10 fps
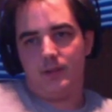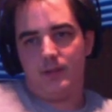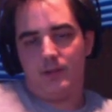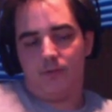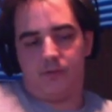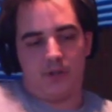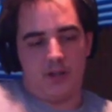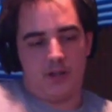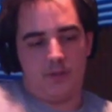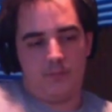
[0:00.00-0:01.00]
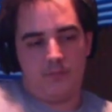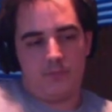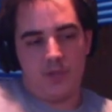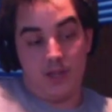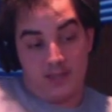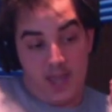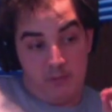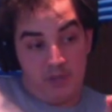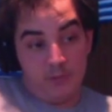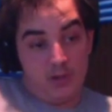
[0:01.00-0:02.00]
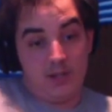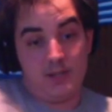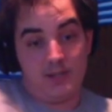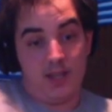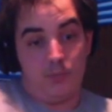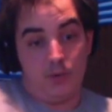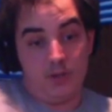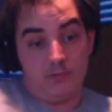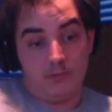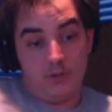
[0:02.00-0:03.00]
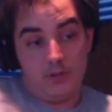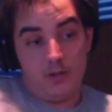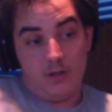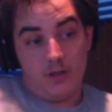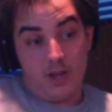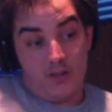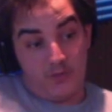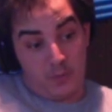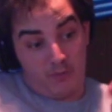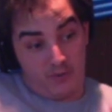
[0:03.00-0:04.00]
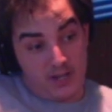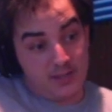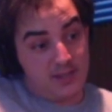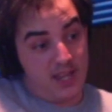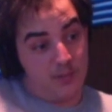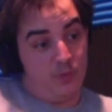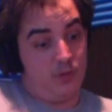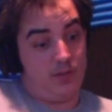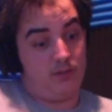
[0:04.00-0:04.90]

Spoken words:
from a game community standpoint, from a friend standpoint,